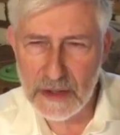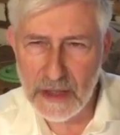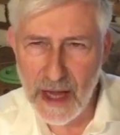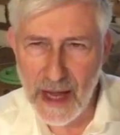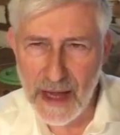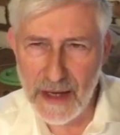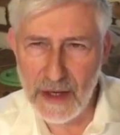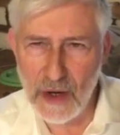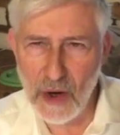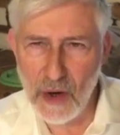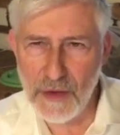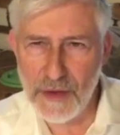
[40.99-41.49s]
I
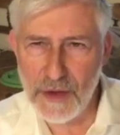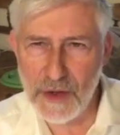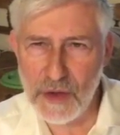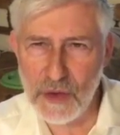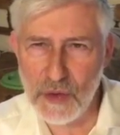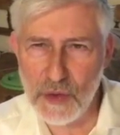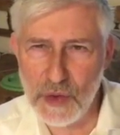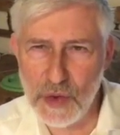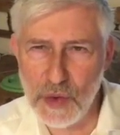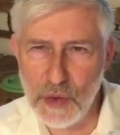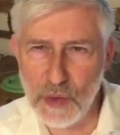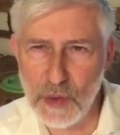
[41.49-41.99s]
know that
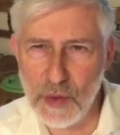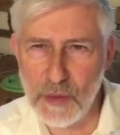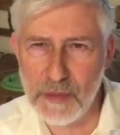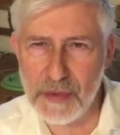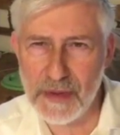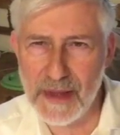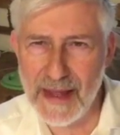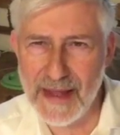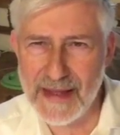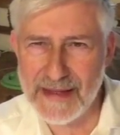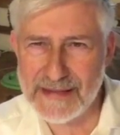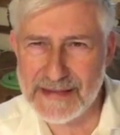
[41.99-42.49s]
who you will
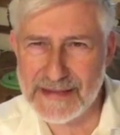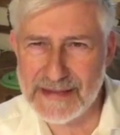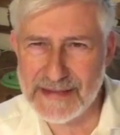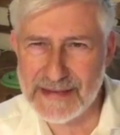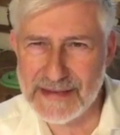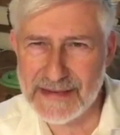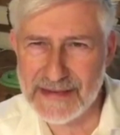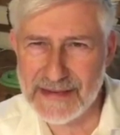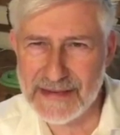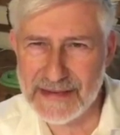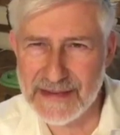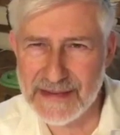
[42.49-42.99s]

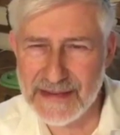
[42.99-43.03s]
bless